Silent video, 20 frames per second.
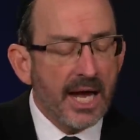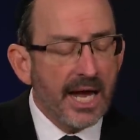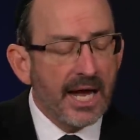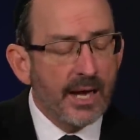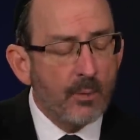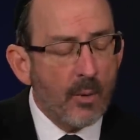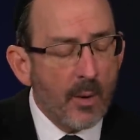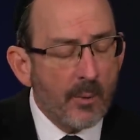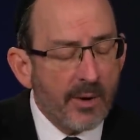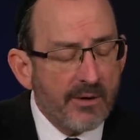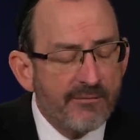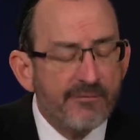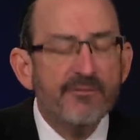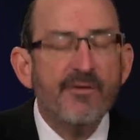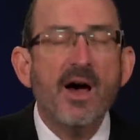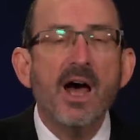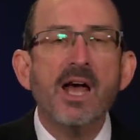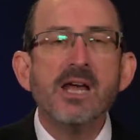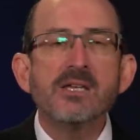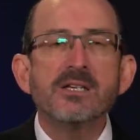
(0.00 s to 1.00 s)
And what we
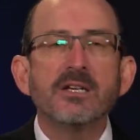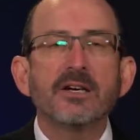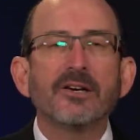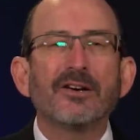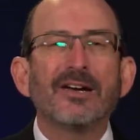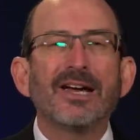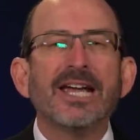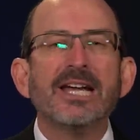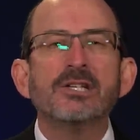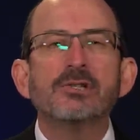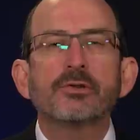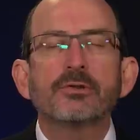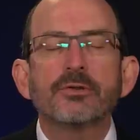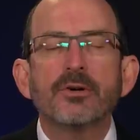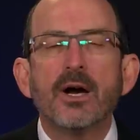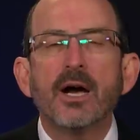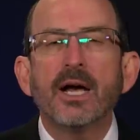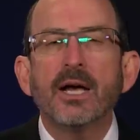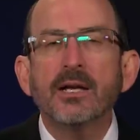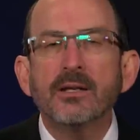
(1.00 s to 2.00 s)
find here in
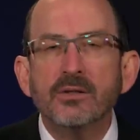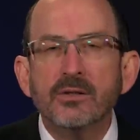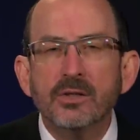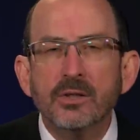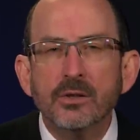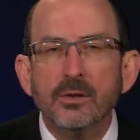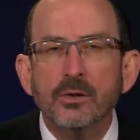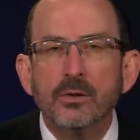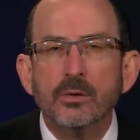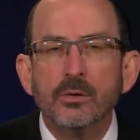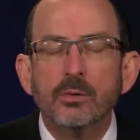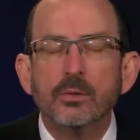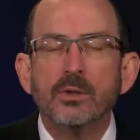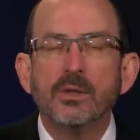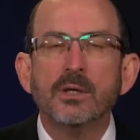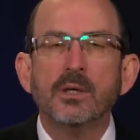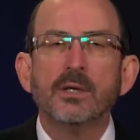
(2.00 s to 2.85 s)
trying to